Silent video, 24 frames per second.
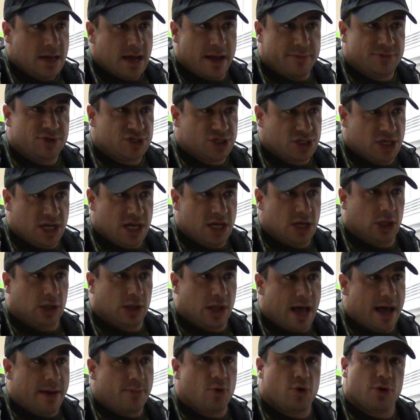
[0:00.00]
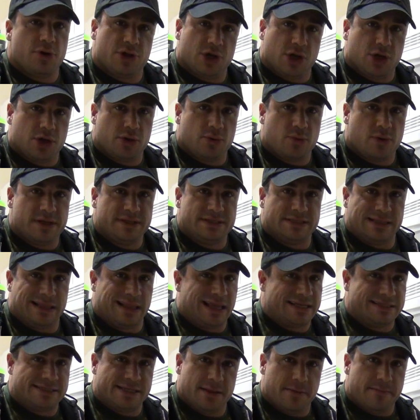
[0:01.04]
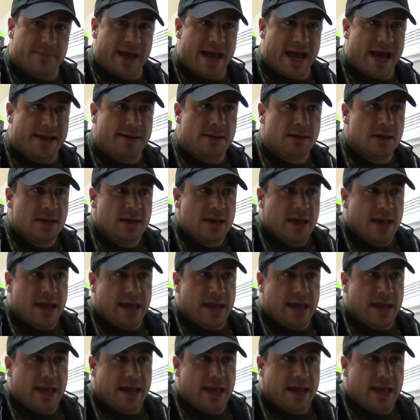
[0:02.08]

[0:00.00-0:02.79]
I'm just going to eat a lot more of the good ones and less of the bad,